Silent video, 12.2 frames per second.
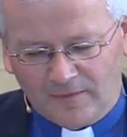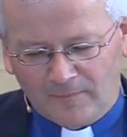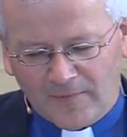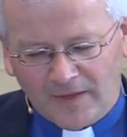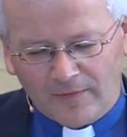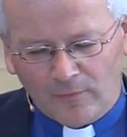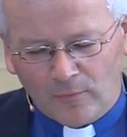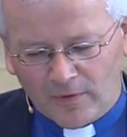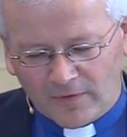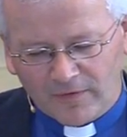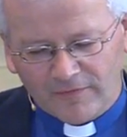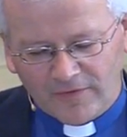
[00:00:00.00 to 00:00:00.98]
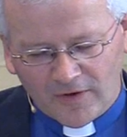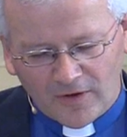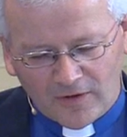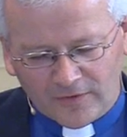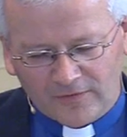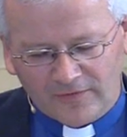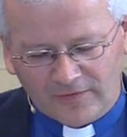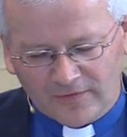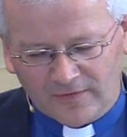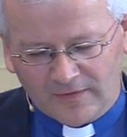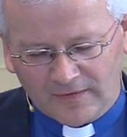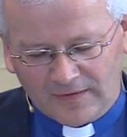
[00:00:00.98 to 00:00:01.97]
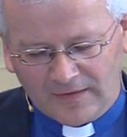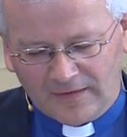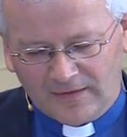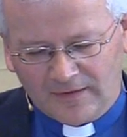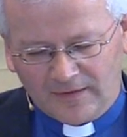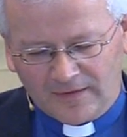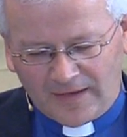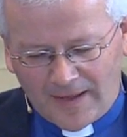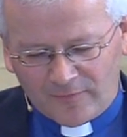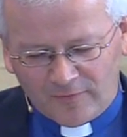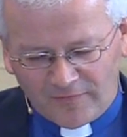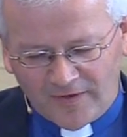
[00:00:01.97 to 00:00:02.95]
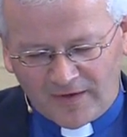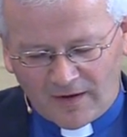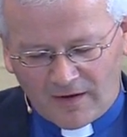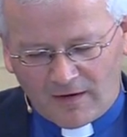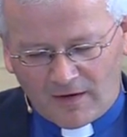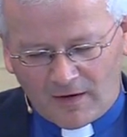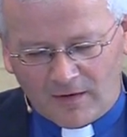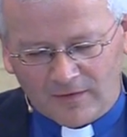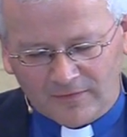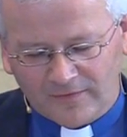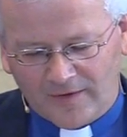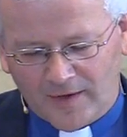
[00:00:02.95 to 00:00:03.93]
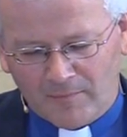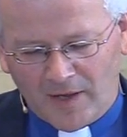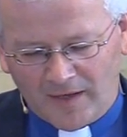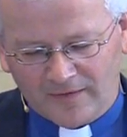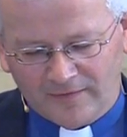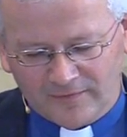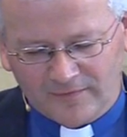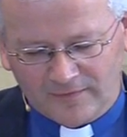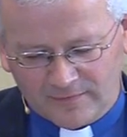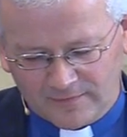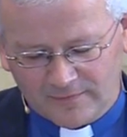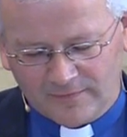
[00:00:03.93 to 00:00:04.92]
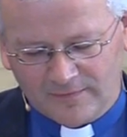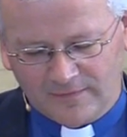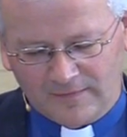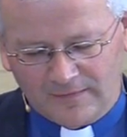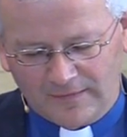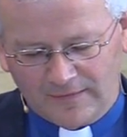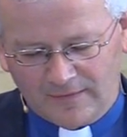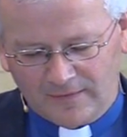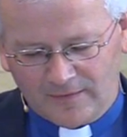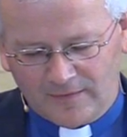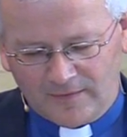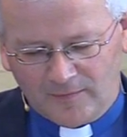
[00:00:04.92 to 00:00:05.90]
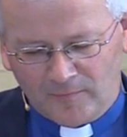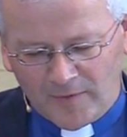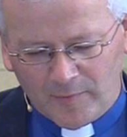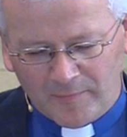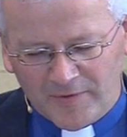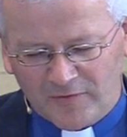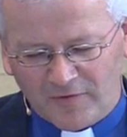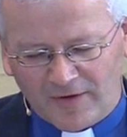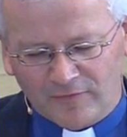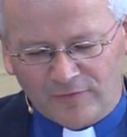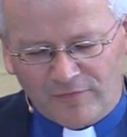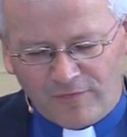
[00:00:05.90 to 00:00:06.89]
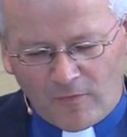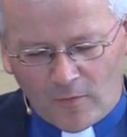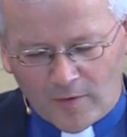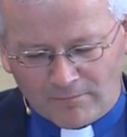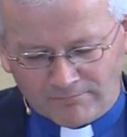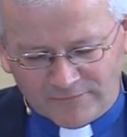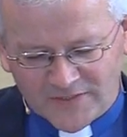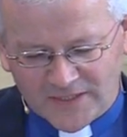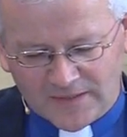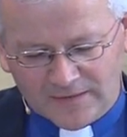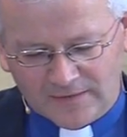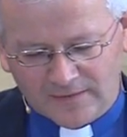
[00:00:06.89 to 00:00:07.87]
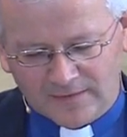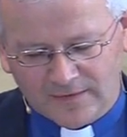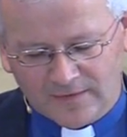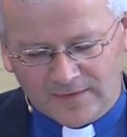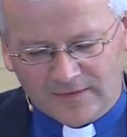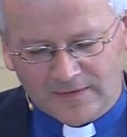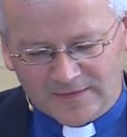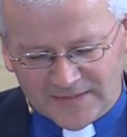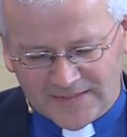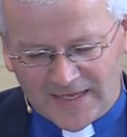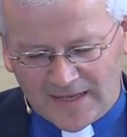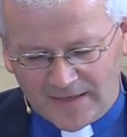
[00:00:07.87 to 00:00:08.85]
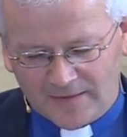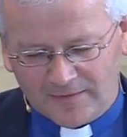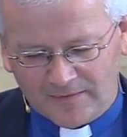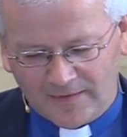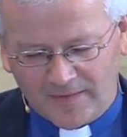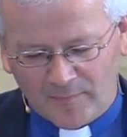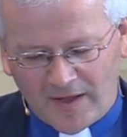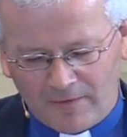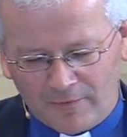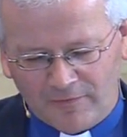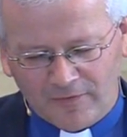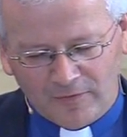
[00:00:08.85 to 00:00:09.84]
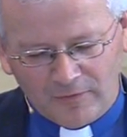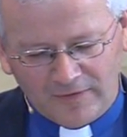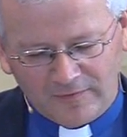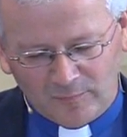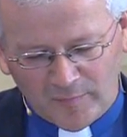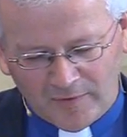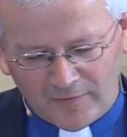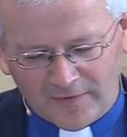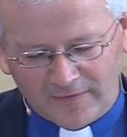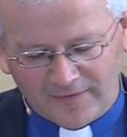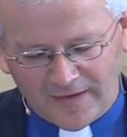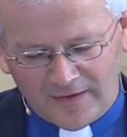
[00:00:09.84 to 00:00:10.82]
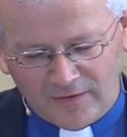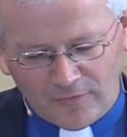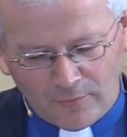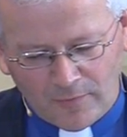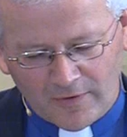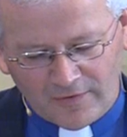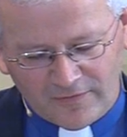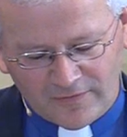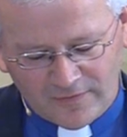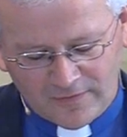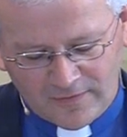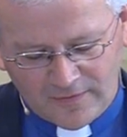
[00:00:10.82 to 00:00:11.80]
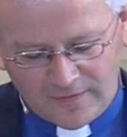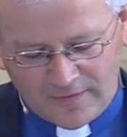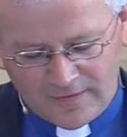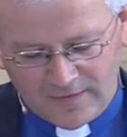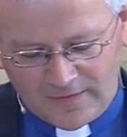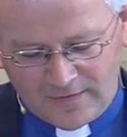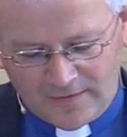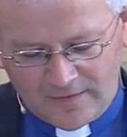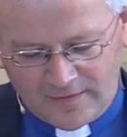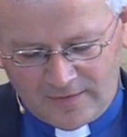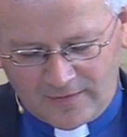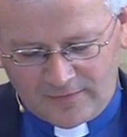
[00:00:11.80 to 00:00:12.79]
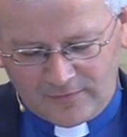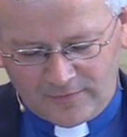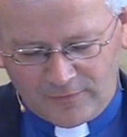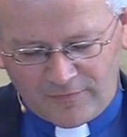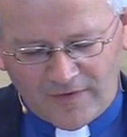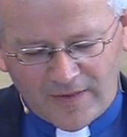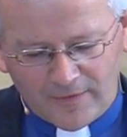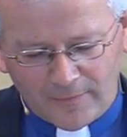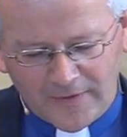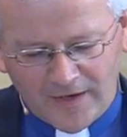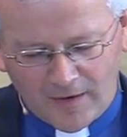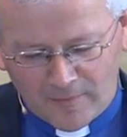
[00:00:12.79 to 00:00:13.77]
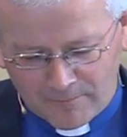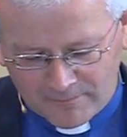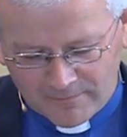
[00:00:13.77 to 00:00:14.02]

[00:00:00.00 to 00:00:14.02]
May the Word of God captivate our hearts and our minds. May we be transformed today in the power of the Holy Spirit and in your Word. So, Father, we come.